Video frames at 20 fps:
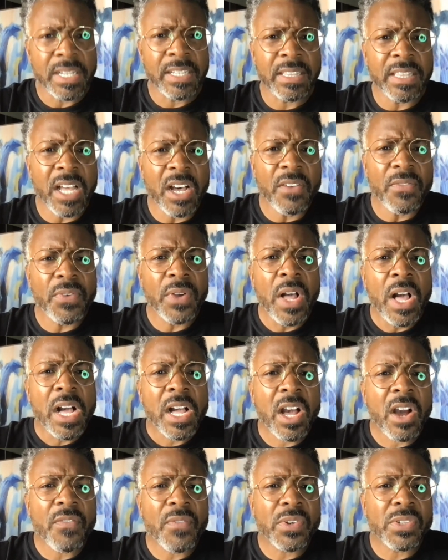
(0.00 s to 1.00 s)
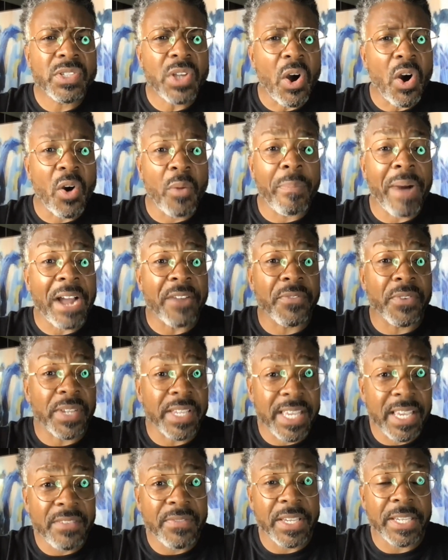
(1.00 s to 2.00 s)
Love covers all by
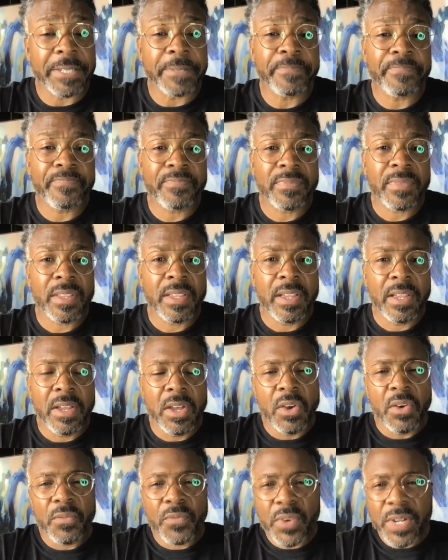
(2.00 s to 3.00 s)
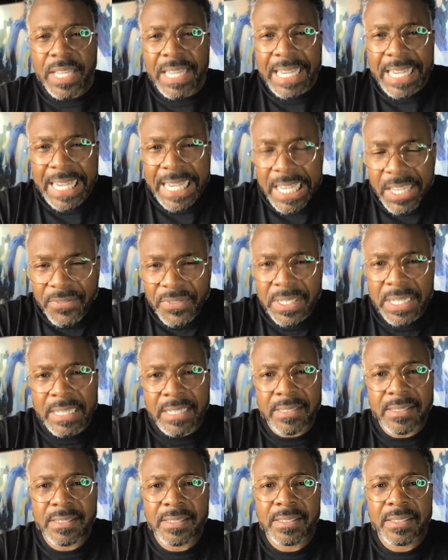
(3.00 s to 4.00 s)
forgiving.
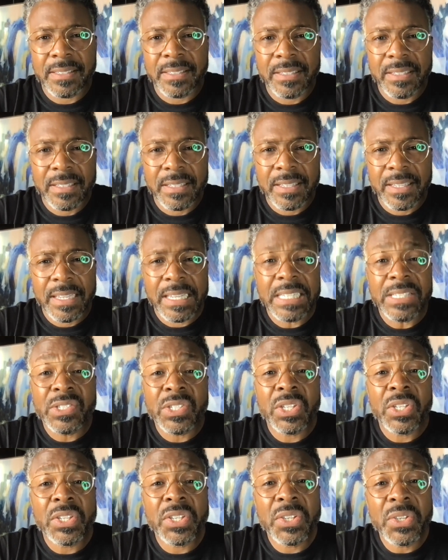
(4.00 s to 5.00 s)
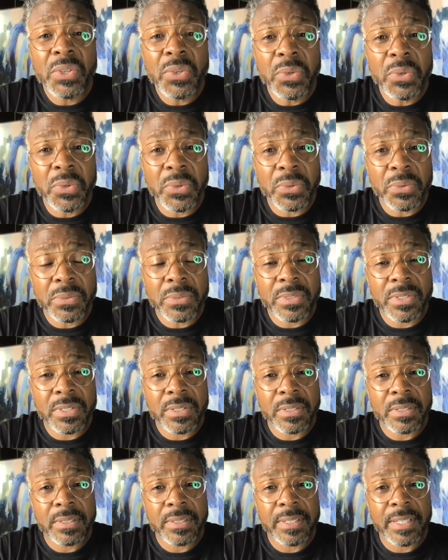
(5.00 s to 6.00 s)
Forgiveness is
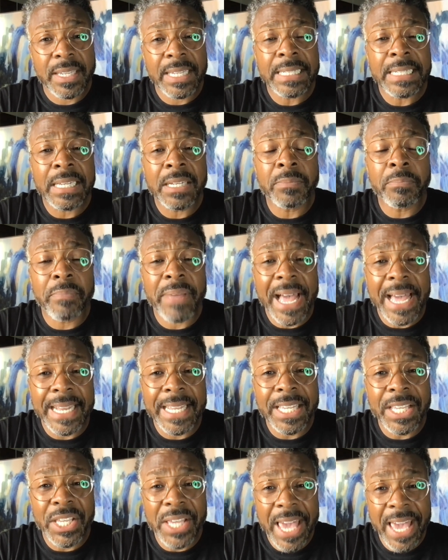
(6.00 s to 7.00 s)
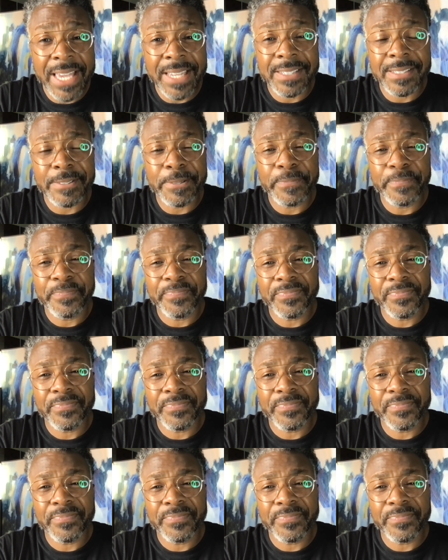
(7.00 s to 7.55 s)
huge in combating hate.